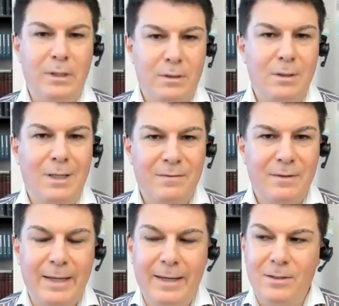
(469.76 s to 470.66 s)
in
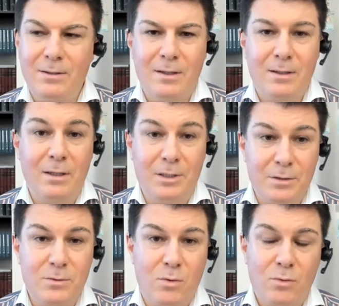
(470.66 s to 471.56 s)
level 8, and it
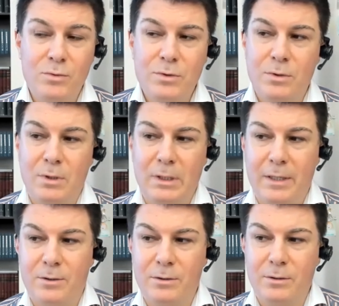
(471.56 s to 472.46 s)
is goes
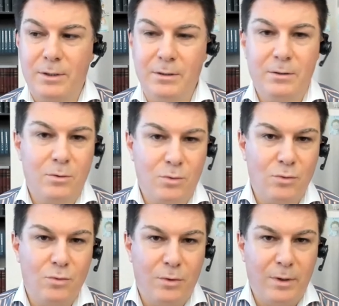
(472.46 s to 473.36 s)
like in
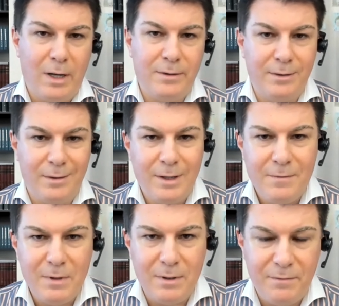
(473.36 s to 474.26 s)

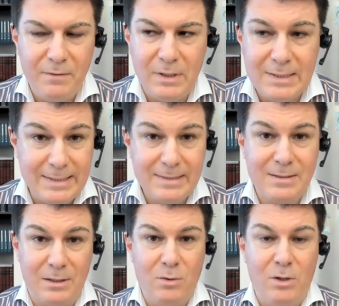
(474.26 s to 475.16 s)
256
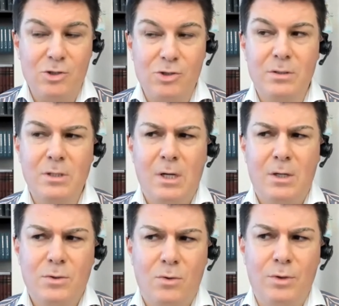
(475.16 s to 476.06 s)
situations.
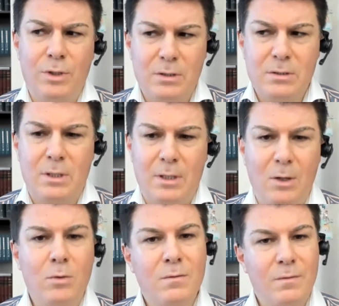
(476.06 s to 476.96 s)
So it is a
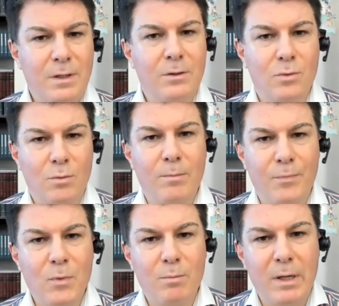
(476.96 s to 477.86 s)
long way to
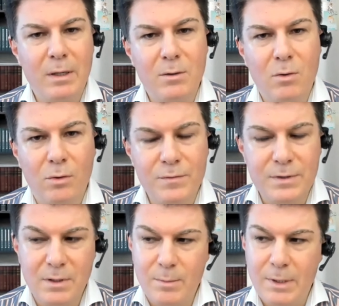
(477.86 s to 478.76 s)
make all of
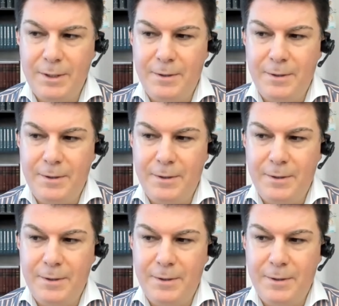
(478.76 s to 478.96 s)
them